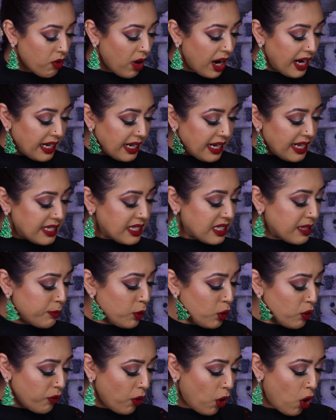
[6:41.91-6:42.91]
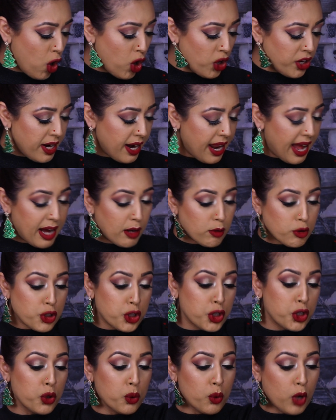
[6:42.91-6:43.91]
Right, let's move on now
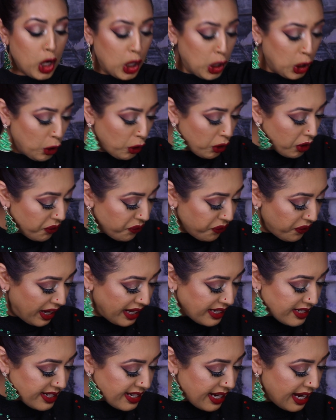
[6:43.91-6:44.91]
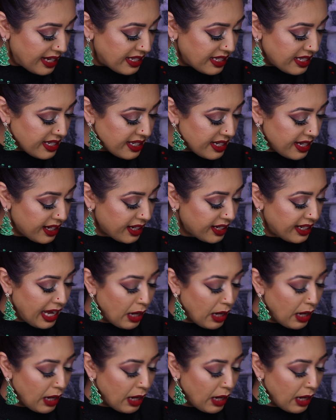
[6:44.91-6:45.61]
to Look Fantastic.